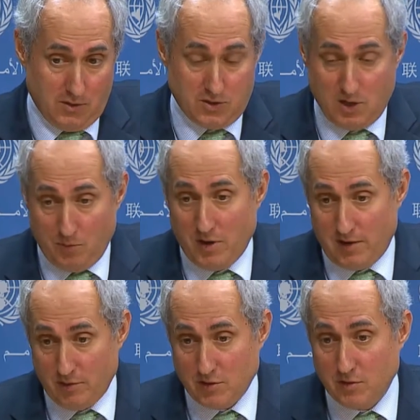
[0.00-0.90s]
the somber
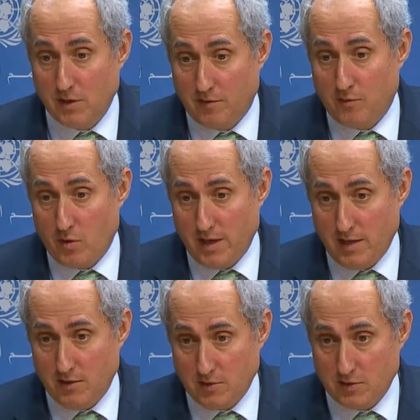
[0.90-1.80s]
anniversary of 40
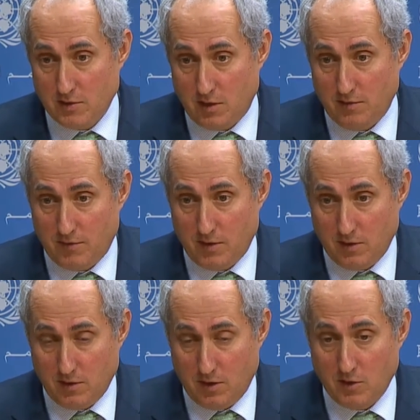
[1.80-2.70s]
years of
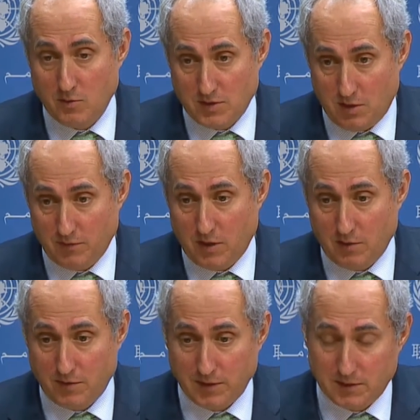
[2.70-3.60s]
uh, unresolved
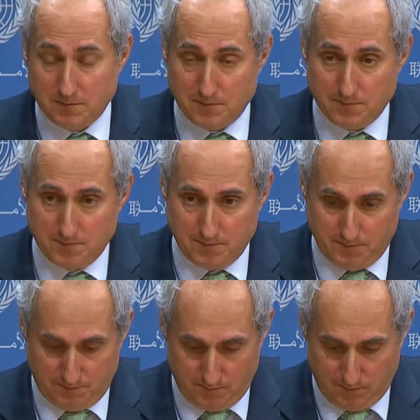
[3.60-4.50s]
conflict. But is a visit
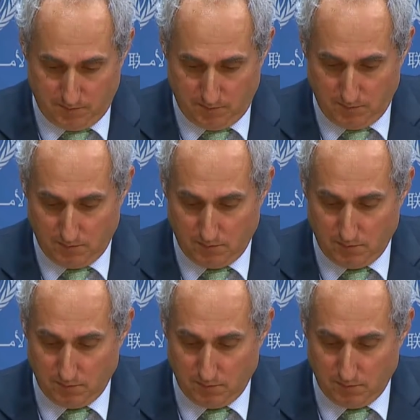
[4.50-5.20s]
by the king at this time